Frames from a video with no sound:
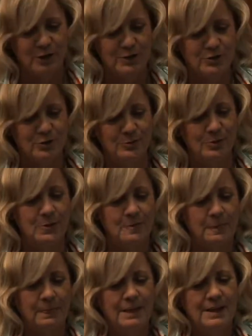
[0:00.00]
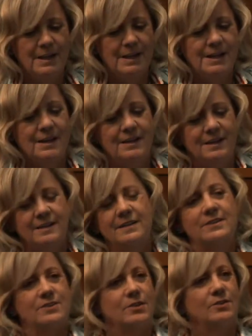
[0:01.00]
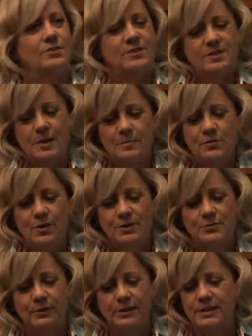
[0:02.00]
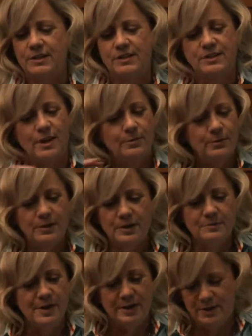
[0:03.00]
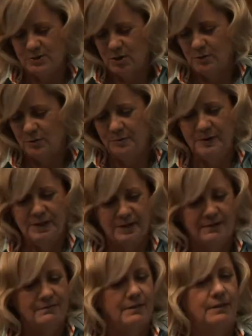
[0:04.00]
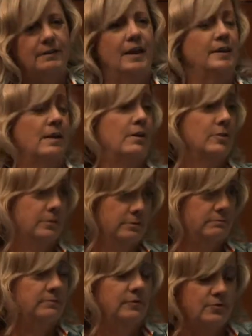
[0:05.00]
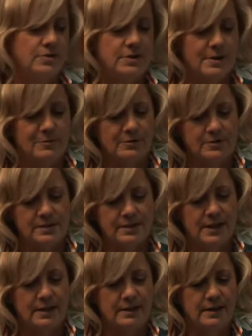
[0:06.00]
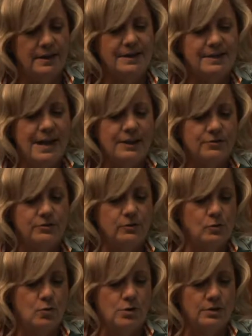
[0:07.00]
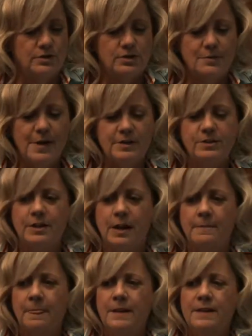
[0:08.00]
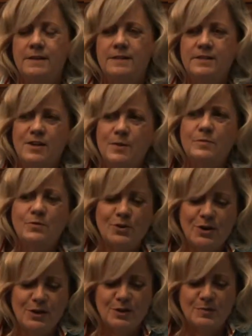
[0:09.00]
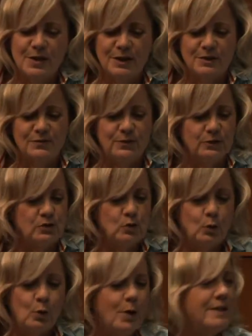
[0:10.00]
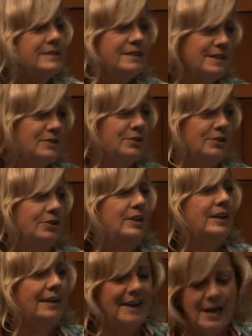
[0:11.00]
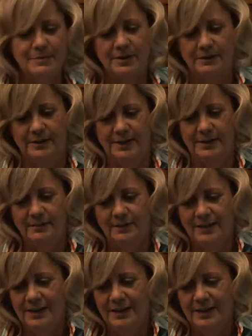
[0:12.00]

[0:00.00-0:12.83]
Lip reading: pleasurable? So some drugs release double the amount of dopamine and other neurochemicals than natural rewards. So imagine that. Some drugs make us feel twice as good chemically